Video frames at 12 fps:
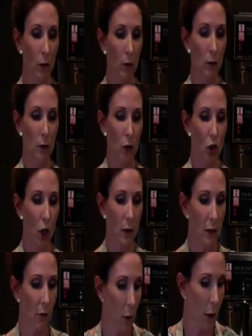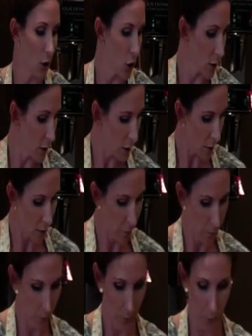chunks of peaches
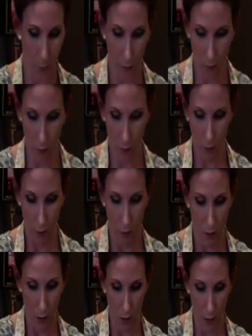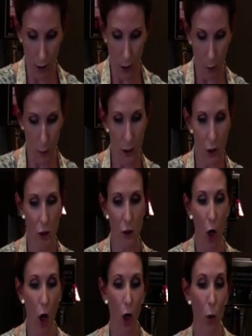here. Peaches
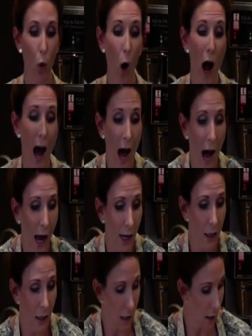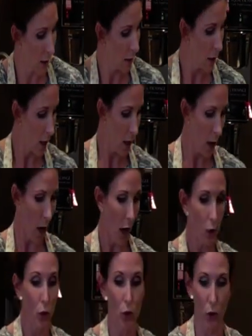are highly
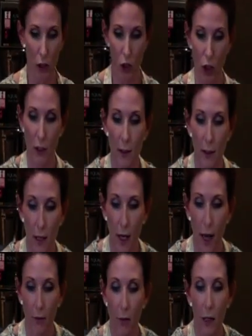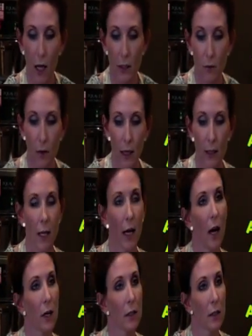nutritious. They have lots of
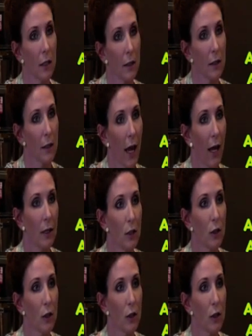antioxidants and